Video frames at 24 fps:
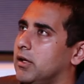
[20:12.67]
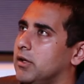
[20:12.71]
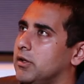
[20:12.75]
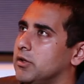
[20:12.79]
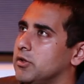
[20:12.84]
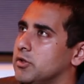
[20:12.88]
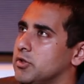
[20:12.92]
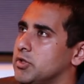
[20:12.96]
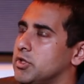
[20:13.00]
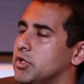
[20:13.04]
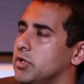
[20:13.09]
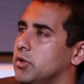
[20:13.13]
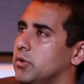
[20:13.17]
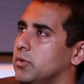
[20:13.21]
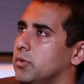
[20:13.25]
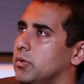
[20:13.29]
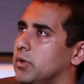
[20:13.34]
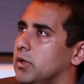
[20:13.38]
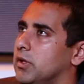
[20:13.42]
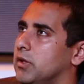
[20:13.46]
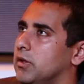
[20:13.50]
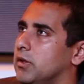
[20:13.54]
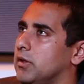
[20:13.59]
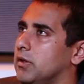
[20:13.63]
you know, so
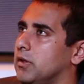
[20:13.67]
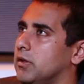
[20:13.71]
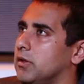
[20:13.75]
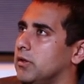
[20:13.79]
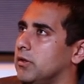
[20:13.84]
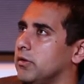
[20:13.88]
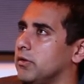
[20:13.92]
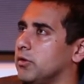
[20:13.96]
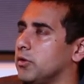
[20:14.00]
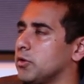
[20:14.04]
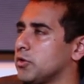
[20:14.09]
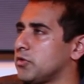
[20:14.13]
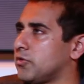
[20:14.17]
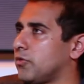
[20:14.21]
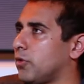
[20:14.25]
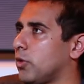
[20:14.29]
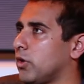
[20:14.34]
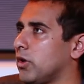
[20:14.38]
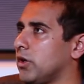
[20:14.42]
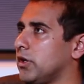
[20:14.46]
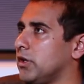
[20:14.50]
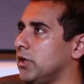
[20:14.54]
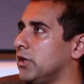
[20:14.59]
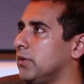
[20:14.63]
those
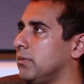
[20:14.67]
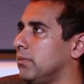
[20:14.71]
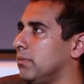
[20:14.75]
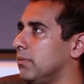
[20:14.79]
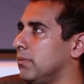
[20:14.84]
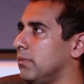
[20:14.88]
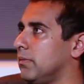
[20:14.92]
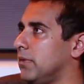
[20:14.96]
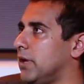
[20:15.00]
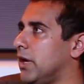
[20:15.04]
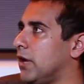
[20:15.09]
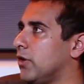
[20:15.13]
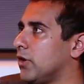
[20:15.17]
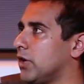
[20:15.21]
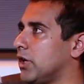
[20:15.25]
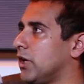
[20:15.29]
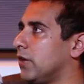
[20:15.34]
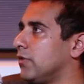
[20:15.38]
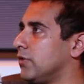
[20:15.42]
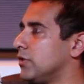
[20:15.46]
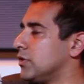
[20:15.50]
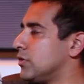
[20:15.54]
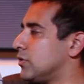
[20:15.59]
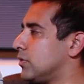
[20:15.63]
four, and then Eric
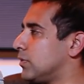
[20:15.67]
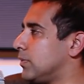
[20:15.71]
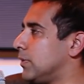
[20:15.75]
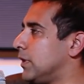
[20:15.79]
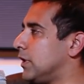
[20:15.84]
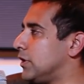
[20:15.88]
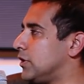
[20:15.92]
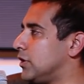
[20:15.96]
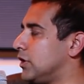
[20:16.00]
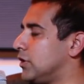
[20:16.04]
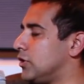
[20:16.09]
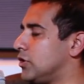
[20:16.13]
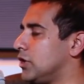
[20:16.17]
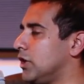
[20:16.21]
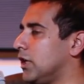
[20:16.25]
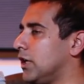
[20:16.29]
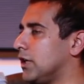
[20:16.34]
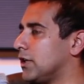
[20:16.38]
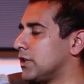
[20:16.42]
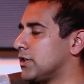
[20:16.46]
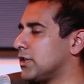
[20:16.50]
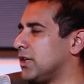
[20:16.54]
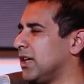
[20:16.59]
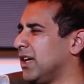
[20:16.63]
Evans, who's a PhD in
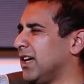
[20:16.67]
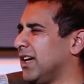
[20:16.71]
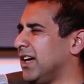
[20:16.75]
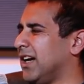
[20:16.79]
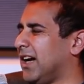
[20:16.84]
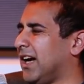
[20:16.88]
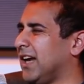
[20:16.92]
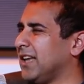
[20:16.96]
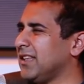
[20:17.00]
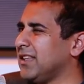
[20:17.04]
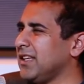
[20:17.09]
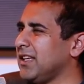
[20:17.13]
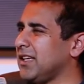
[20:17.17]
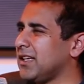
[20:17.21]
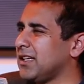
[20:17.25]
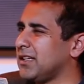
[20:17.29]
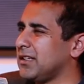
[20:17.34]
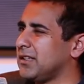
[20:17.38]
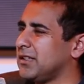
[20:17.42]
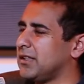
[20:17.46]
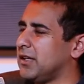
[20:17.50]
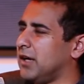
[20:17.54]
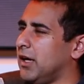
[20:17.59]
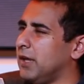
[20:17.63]
genetics. I think,
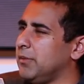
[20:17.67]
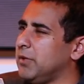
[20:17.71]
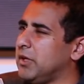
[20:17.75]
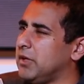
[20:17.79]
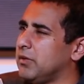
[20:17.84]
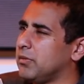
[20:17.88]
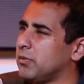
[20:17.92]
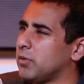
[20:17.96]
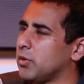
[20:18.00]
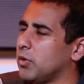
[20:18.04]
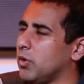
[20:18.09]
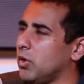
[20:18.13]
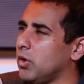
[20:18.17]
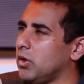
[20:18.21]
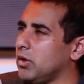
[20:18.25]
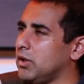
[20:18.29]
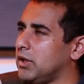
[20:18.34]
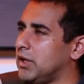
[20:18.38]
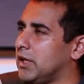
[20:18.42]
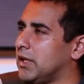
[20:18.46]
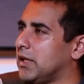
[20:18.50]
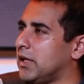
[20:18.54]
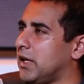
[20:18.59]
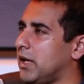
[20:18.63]
I mean, we're all
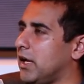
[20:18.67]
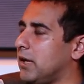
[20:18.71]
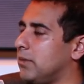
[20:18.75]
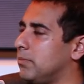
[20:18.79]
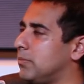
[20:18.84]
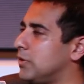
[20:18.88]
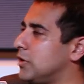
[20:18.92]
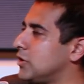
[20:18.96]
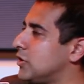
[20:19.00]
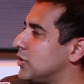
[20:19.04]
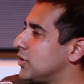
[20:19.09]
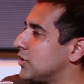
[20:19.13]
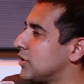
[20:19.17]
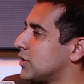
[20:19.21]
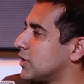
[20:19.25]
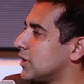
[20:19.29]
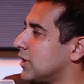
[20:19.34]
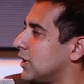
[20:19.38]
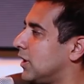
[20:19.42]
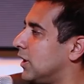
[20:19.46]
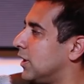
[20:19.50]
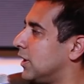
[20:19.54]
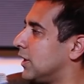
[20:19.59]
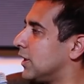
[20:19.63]
like ambitious
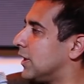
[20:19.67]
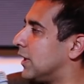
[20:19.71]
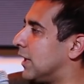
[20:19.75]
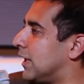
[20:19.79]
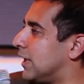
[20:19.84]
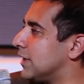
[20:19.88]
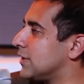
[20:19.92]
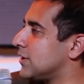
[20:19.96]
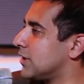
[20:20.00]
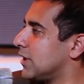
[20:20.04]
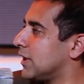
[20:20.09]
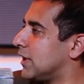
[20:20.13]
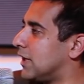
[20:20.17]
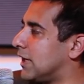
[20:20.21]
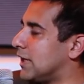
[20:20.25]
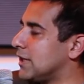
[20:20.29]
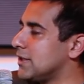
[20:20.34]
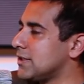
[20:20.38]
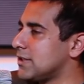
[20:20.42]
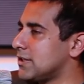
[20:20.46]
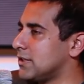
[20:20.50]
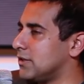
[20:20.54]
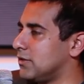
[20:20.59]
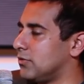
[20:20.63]
kind of guys, I
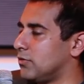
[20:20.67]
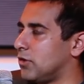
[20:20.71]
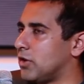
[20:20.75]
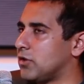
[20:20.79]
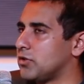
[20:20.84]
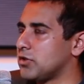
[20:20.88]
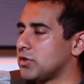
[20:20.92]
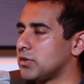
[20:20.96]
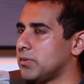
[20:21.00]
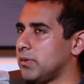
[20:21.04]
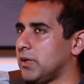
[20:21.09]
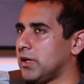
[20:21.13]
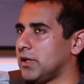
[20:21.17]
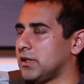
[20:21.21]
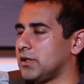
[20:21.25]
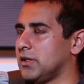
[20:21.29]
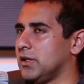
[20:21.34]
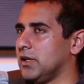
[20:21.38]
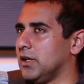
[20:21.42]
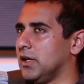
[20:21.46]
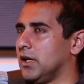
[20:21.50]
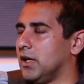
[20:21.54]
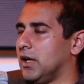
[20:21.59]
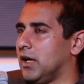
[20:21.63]
guess, in retrospect.
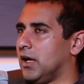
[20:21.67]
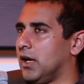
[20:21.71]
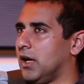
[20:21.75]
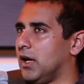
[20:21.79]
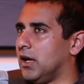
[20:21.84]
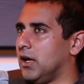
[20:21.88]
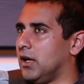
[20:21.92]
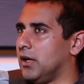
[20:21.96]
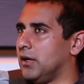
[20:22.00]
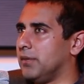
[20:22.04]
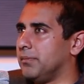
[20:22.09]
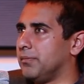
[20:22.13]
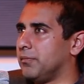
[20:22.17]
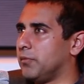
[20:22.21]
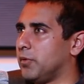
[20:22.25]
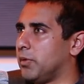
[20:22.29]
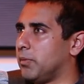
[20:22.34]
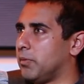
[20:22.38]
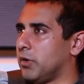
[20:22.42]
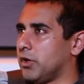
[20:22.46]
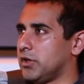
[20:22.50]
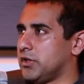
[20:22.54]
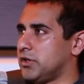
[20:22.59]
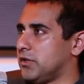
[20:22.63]
We
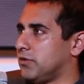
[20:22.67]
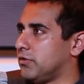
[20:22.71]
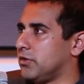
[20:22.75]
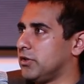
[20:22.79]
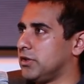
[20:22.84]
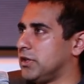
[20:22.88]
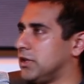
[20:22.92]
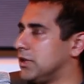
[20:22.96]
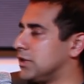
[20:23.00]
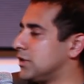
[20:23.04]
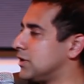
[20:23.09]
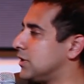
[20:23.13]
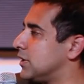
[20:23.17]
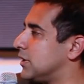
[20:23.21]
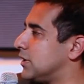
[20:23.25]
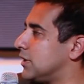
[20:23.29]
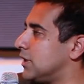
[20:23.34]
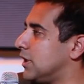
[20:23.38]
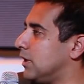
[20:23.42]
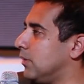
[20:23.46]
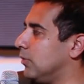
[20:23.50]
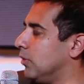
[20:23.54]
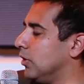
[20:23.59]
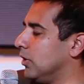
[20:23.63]
brought different things to the
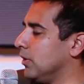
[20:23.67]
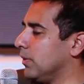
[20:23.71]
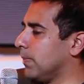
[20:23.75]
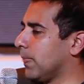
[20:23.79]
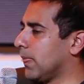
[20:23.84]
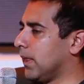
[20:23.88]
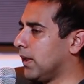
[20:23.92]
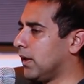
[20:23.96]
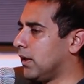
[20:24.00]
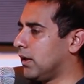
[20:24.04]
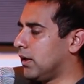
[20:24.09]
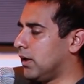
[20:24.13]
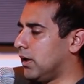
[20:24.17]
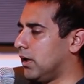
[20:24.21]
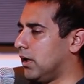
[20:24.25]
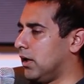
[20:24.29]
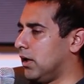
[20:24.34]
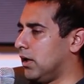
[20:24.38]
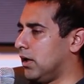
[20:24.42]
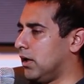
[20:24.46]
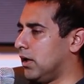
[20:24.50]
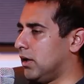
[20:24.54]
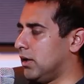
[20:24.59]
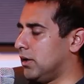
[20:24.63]
table.
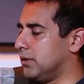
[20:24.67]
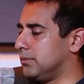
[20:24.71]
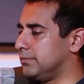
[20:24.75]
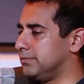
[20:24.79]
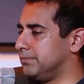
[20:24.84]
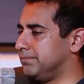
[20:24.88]
I